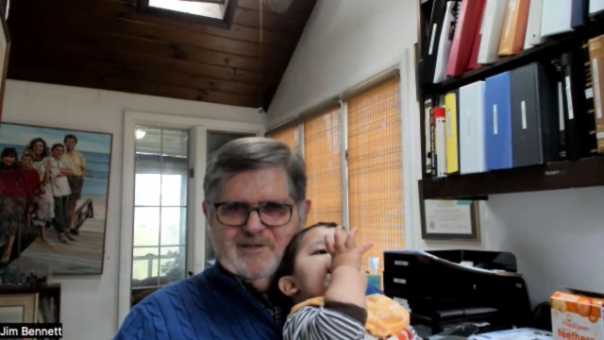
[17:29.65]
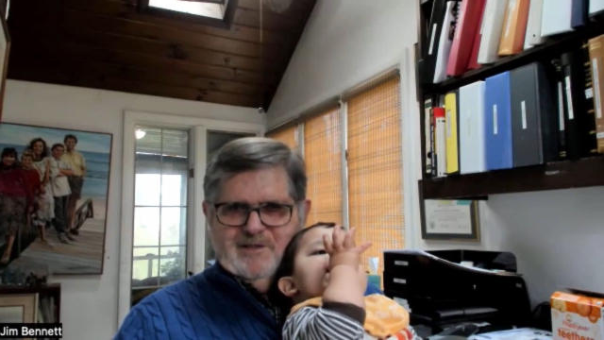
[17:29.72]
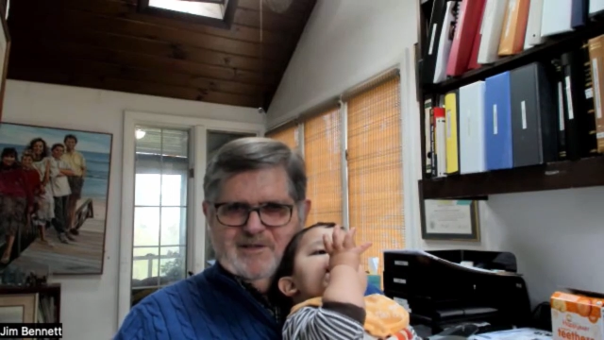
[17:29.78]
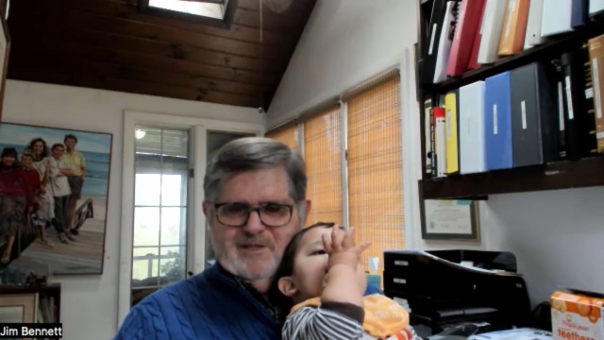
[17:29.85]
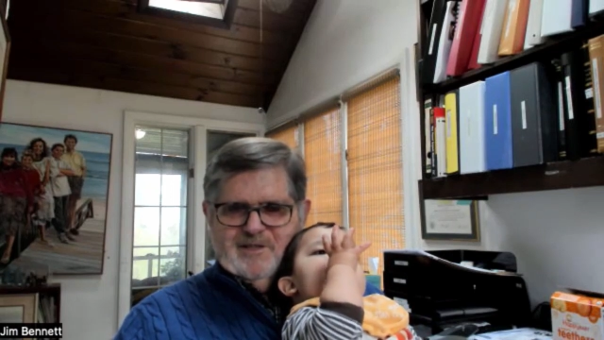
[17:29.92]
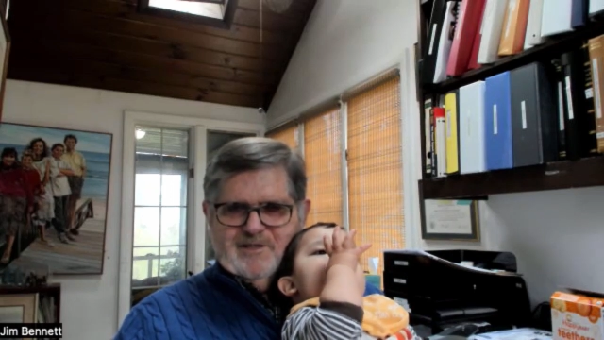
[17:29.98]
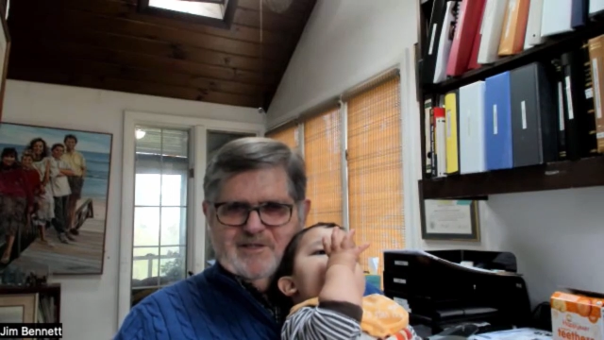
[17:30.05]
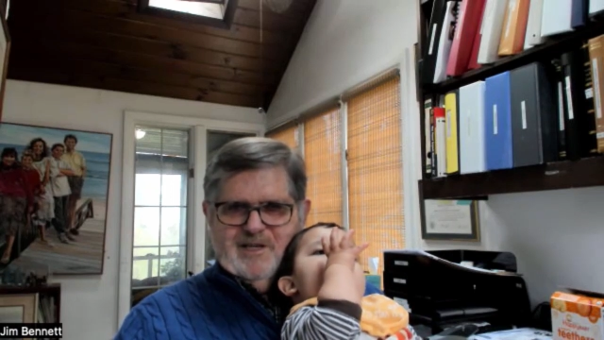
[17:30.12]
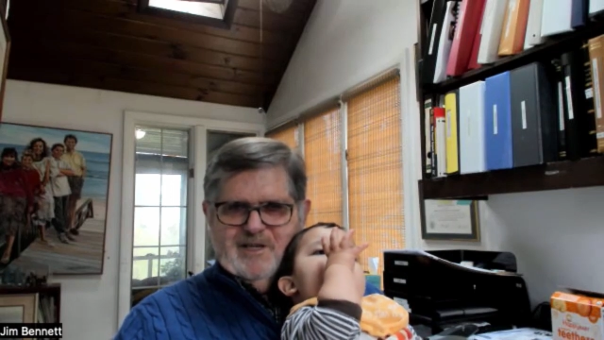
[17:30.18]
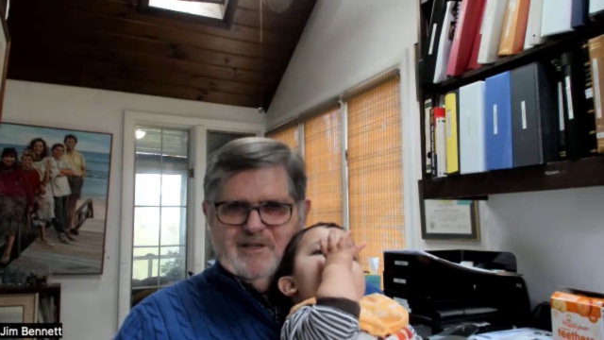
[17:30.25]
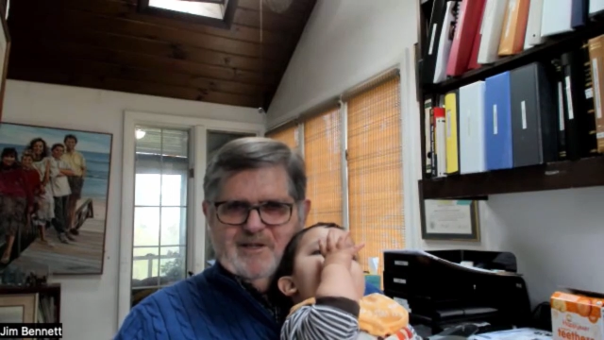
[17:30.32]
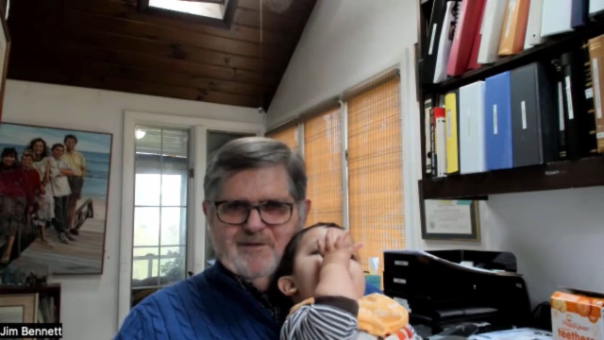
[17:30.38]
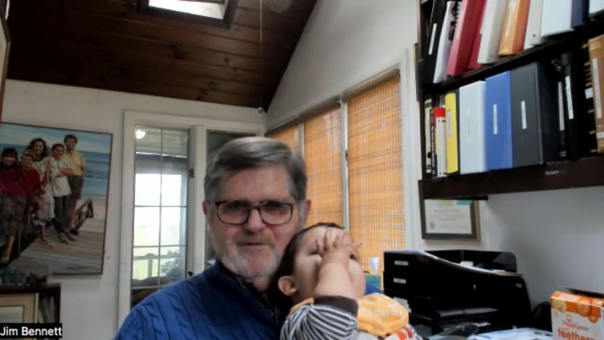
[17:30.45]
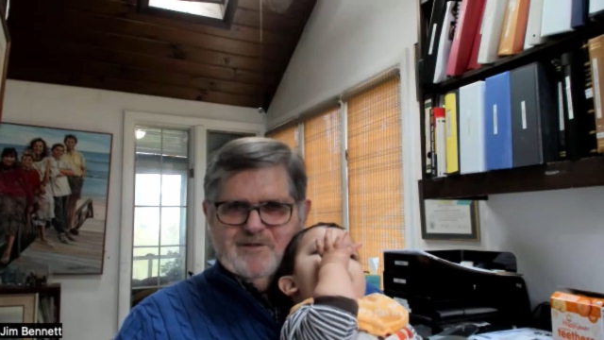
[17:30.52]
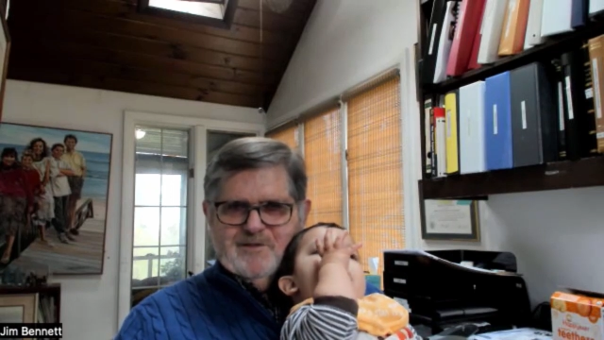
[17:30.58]
and the estate
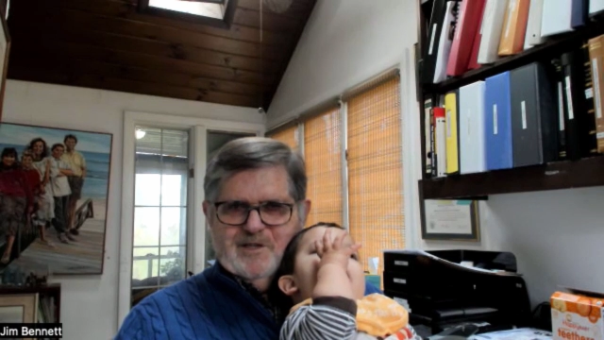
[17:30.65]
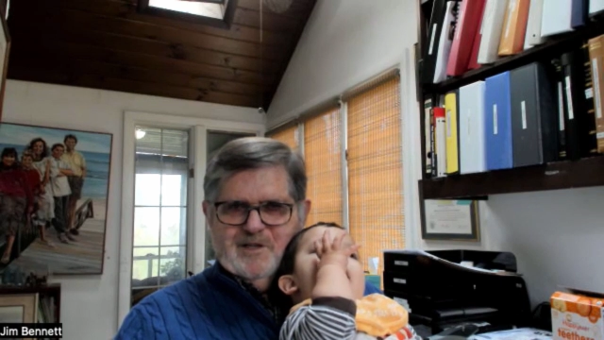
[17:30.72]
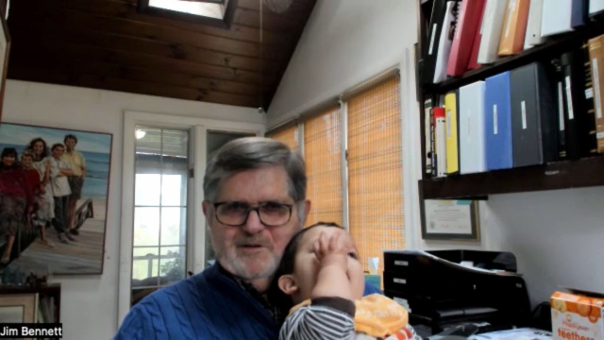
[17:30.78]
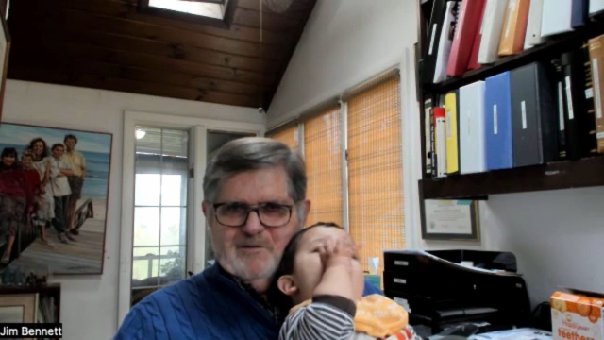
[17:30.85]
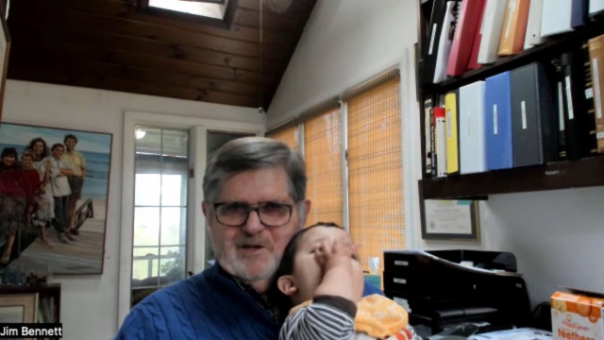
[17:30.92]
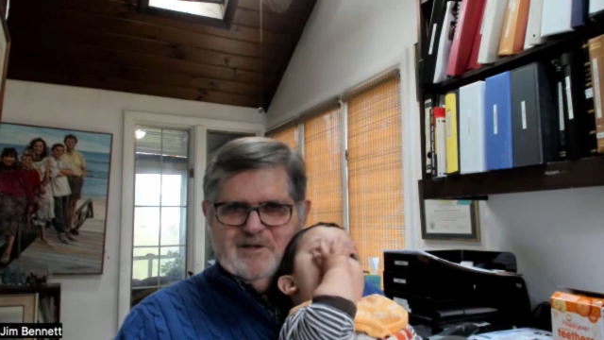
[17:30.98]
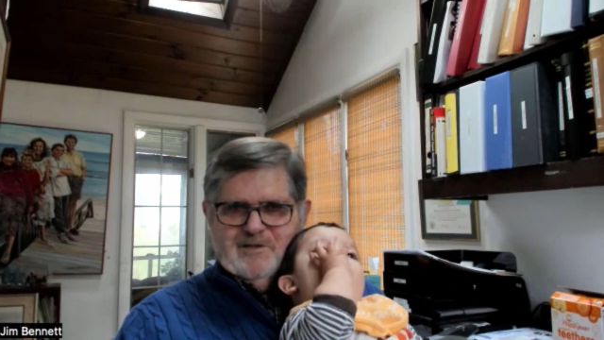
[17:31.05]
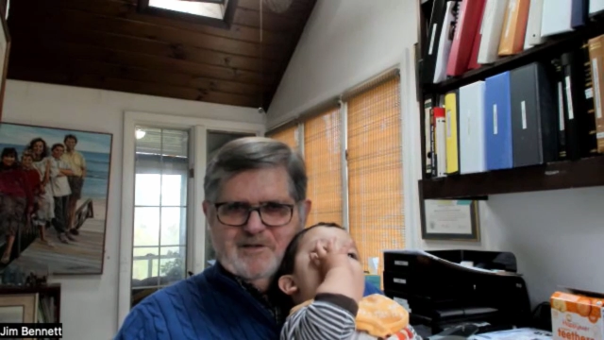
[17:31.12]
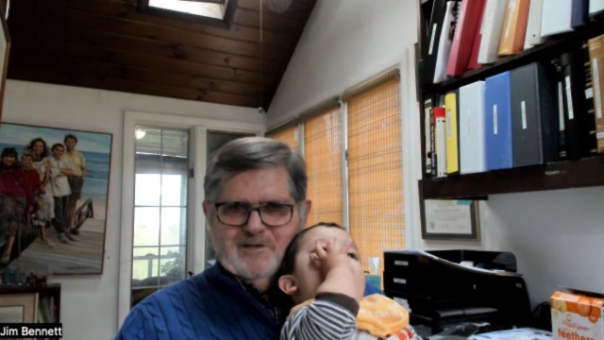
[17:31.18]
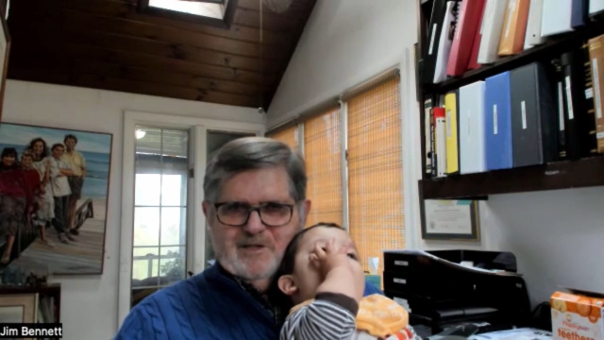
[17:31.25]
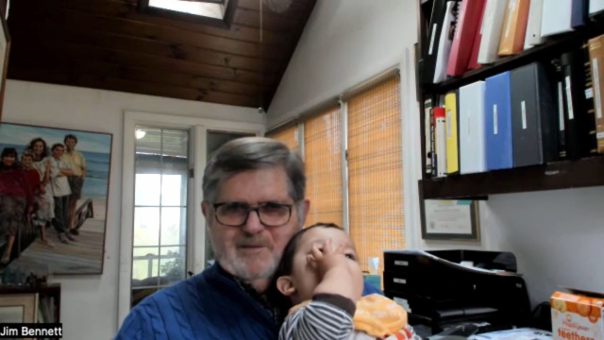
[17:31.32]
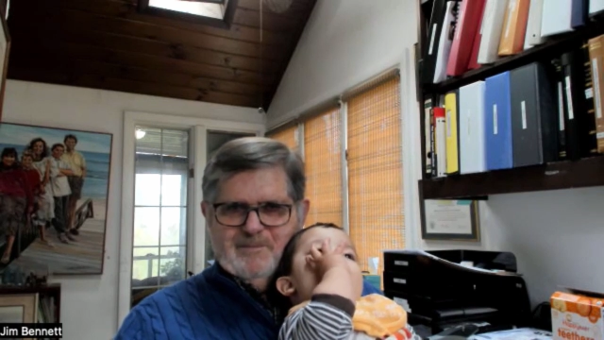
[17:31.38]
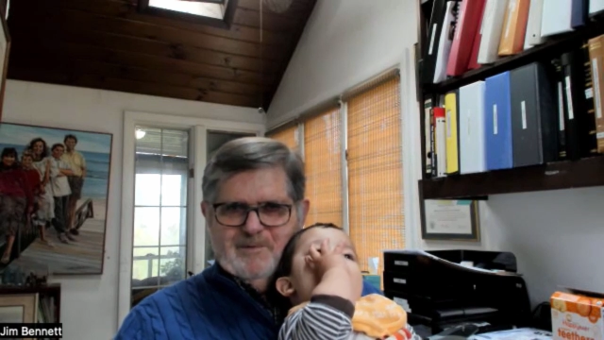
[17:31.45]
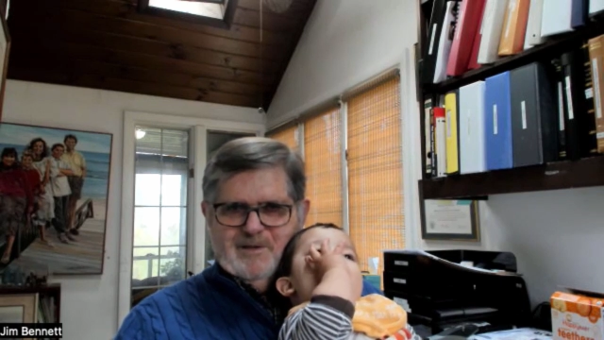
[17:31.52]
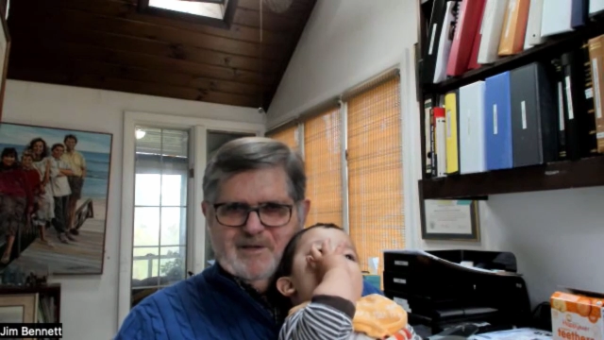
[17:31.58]
gift and generation
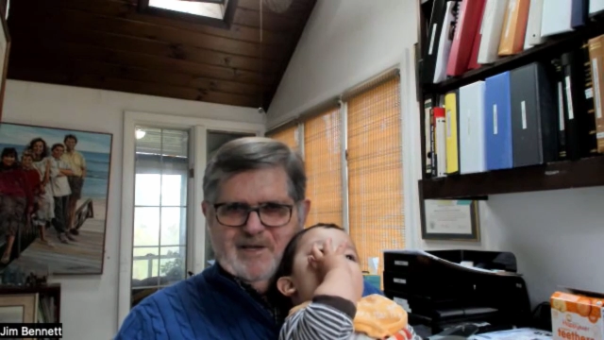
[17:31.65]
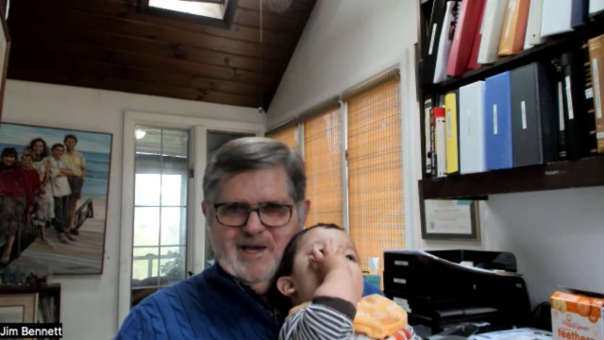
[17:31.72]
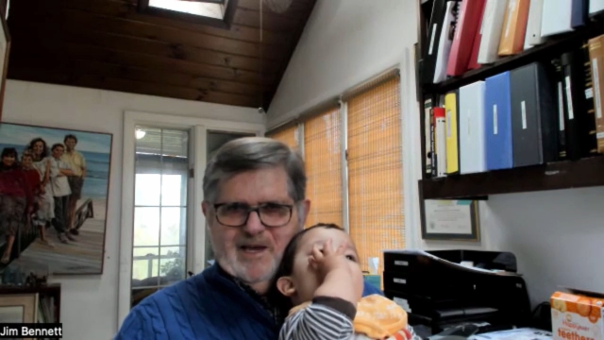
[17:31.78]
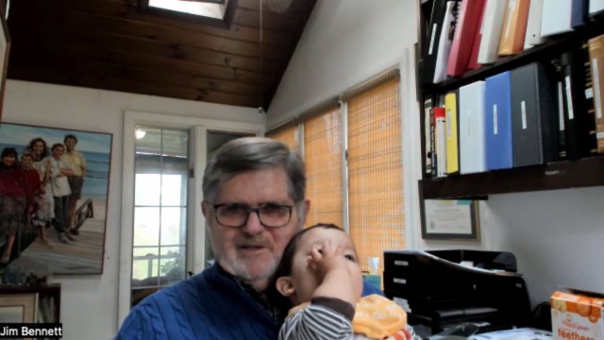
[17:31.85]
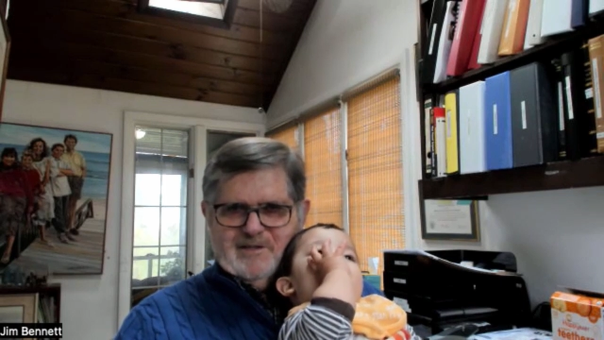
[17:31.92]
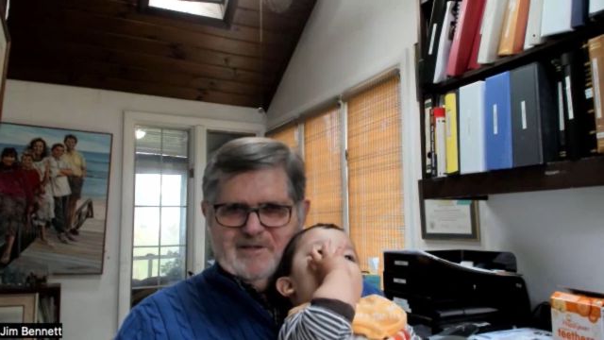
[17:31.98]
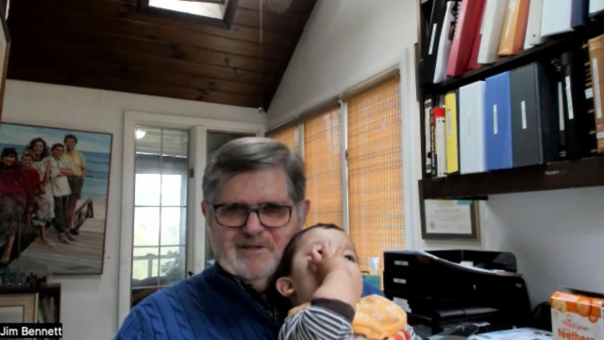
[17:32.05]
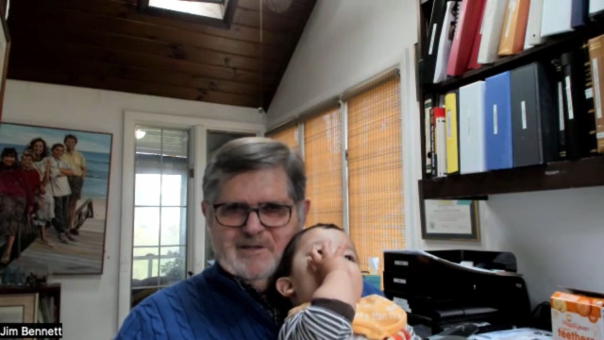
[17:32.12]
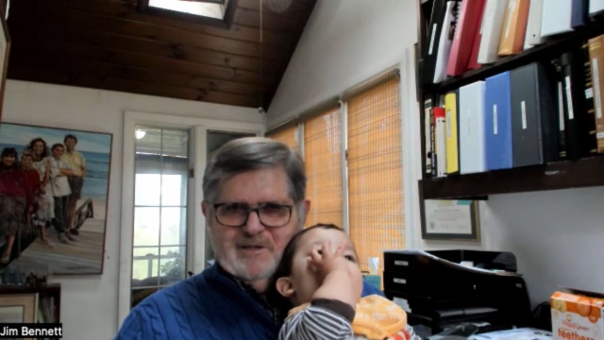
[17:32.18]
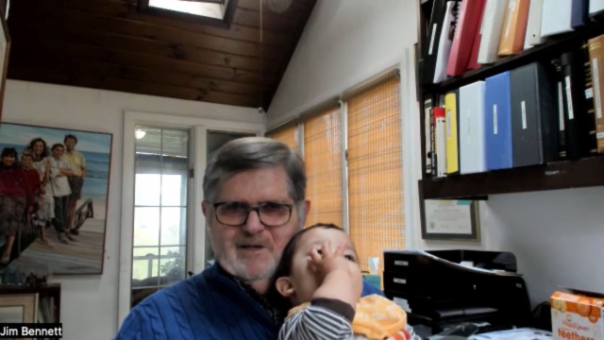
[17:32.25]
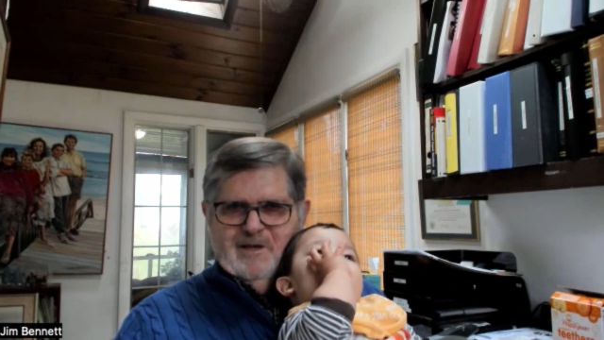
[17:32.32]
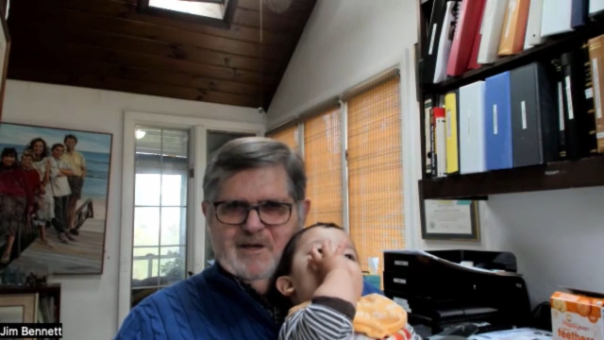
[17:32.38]
skipping taxes.